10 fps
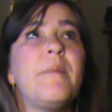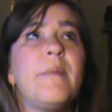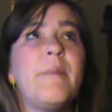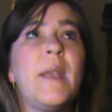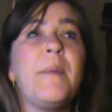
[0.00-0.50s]

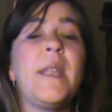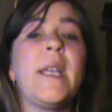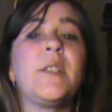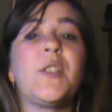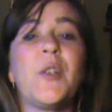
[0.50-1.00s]
Maybe they
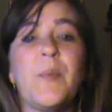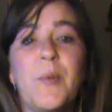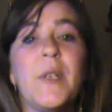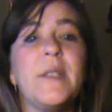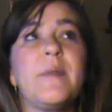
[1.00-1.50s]

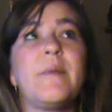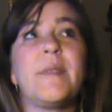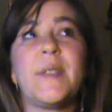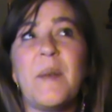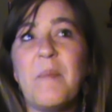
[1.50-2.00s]
interpret
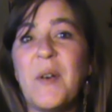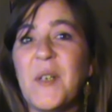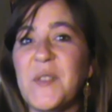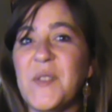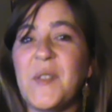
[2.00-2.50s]
some
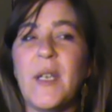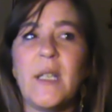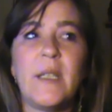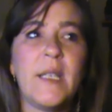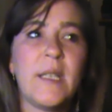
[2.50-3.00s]
parts
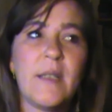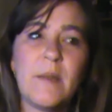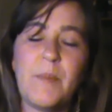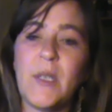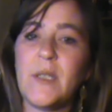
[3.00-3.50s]
slightly and
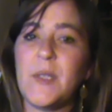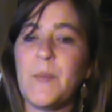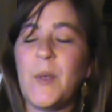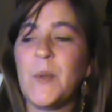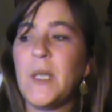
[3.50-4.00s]
other parts
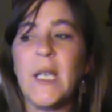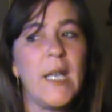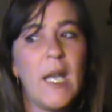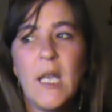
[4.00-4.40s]
boldly.